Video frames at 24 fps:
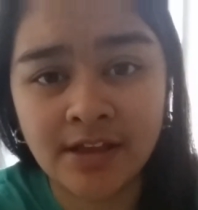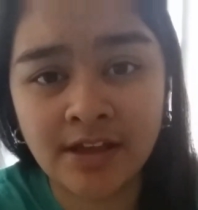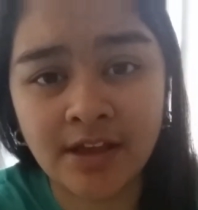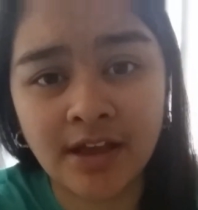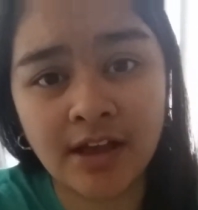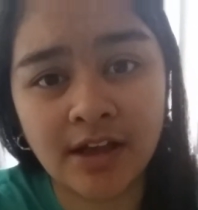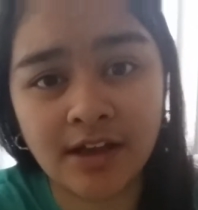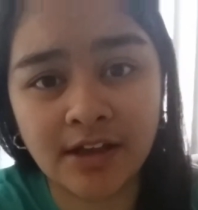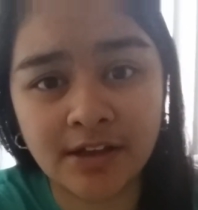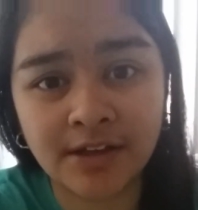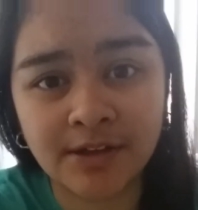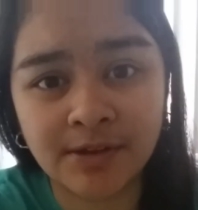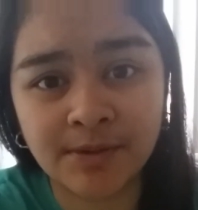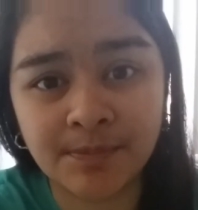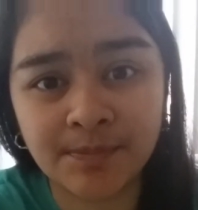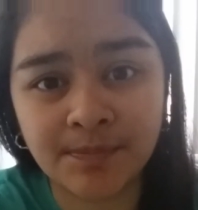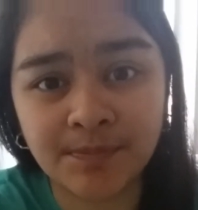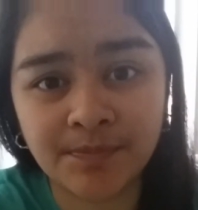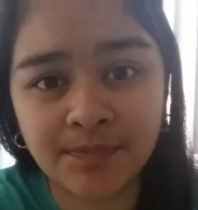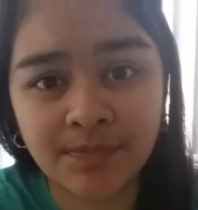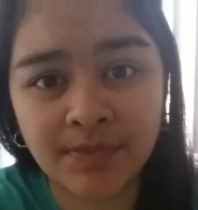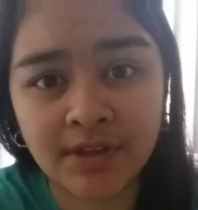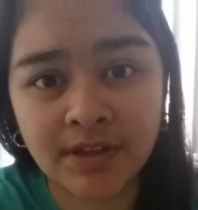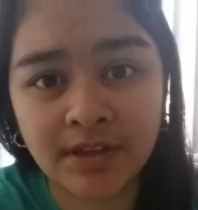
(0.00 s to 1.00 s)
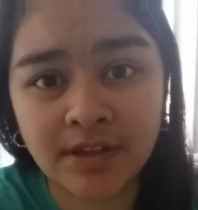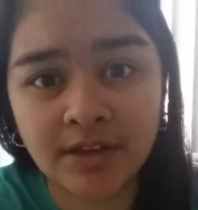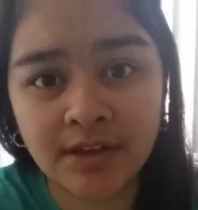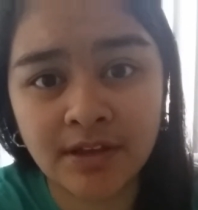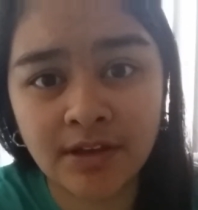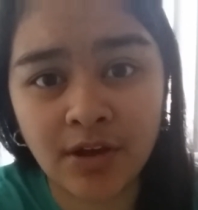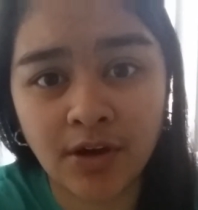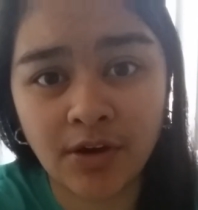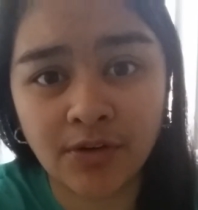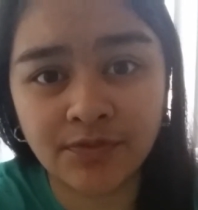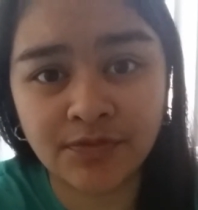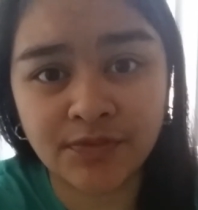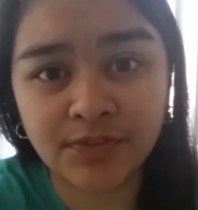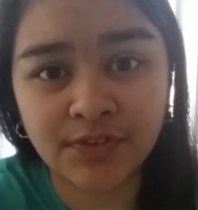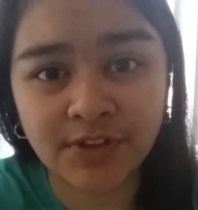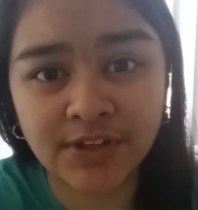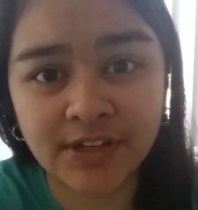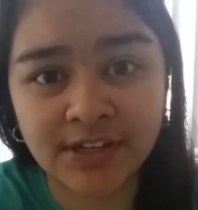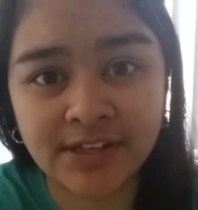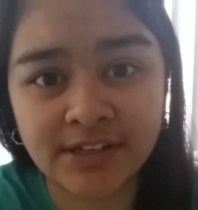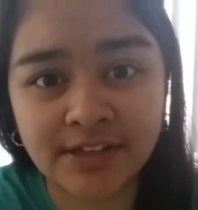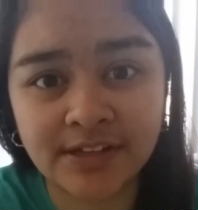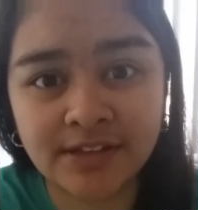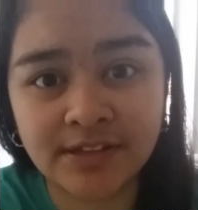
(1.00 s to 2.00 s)
Um, hopefully
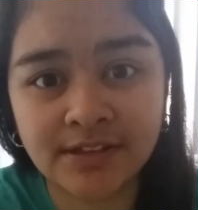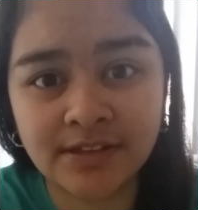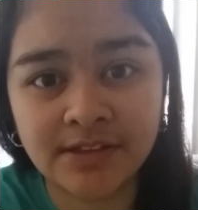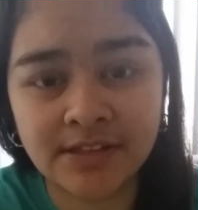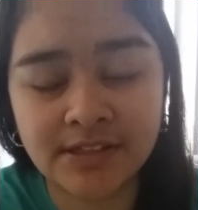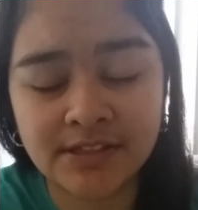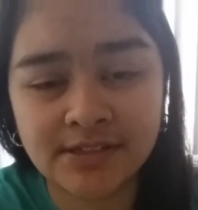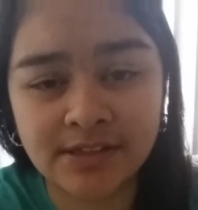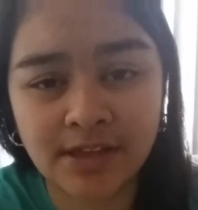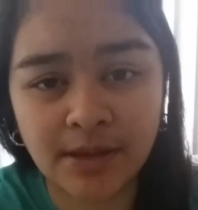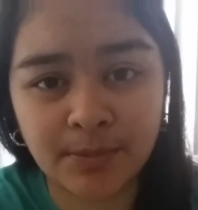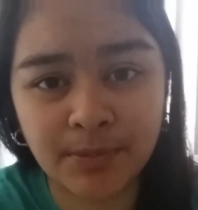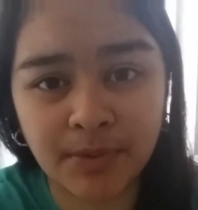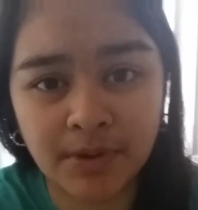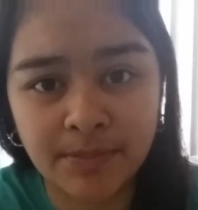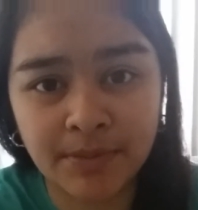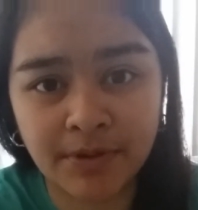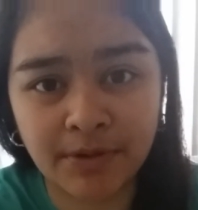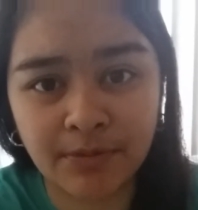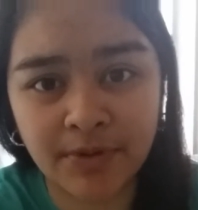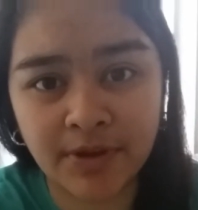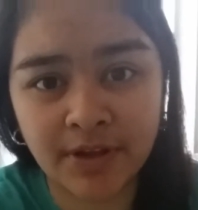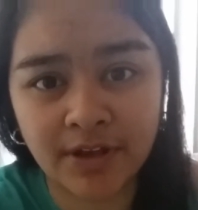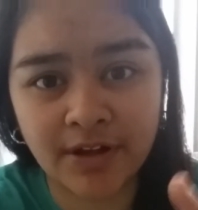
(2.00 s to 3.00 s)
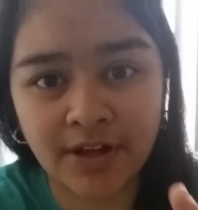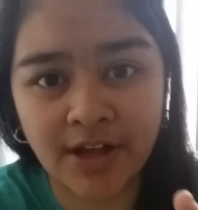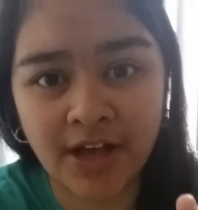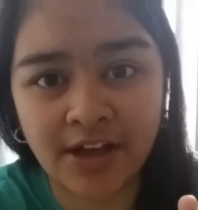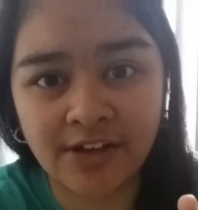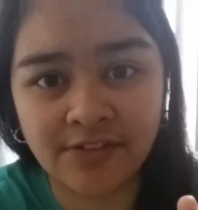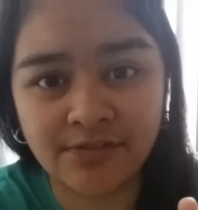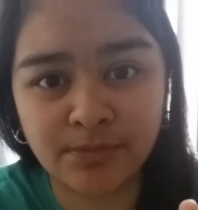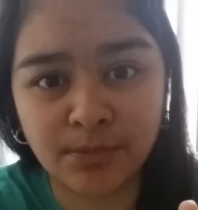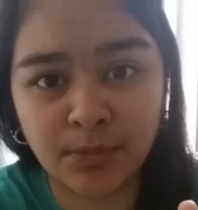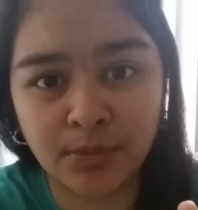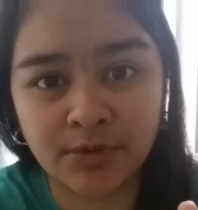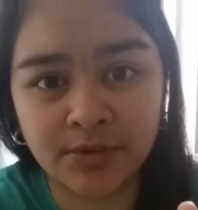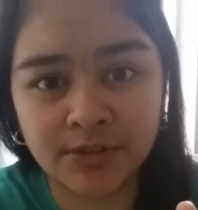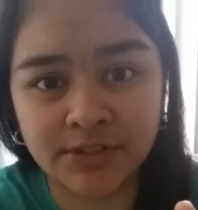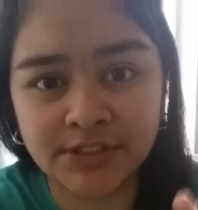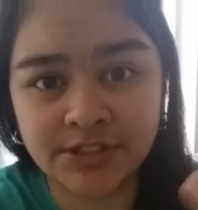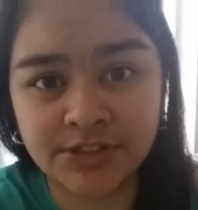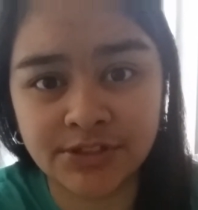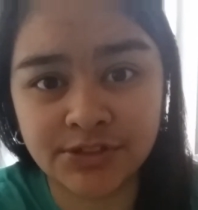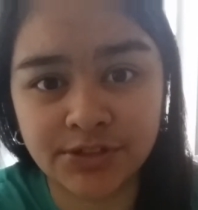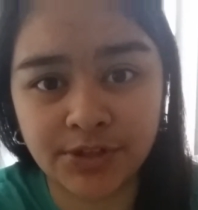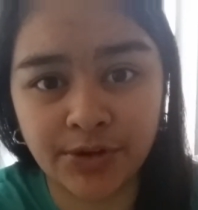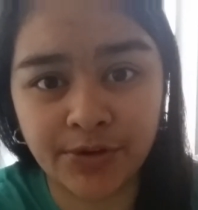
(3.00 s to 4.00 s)
this upcoming week I'll have more to
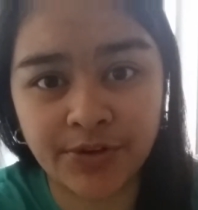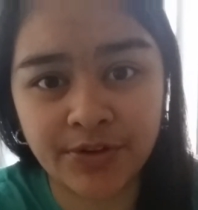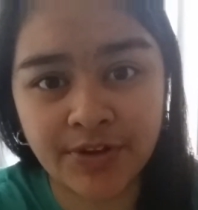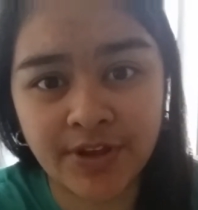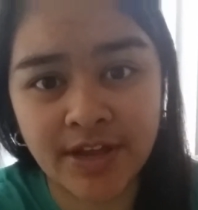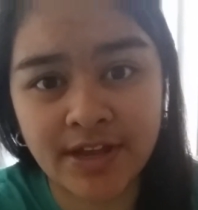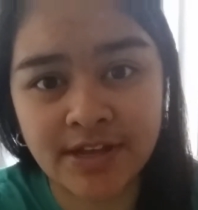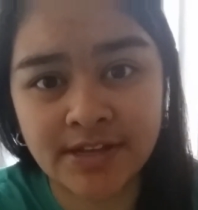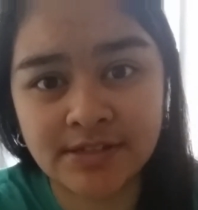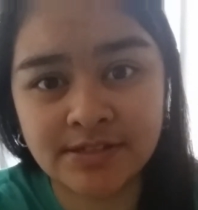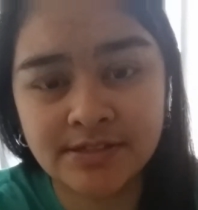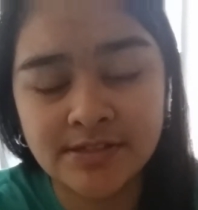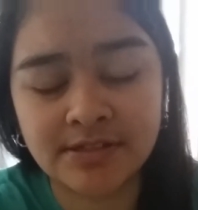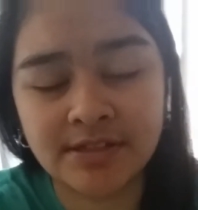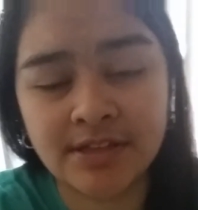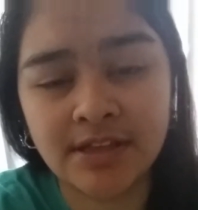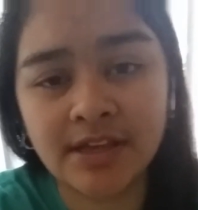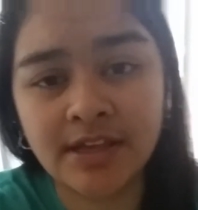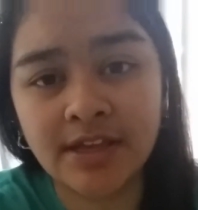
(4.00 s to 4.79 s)
show you guys.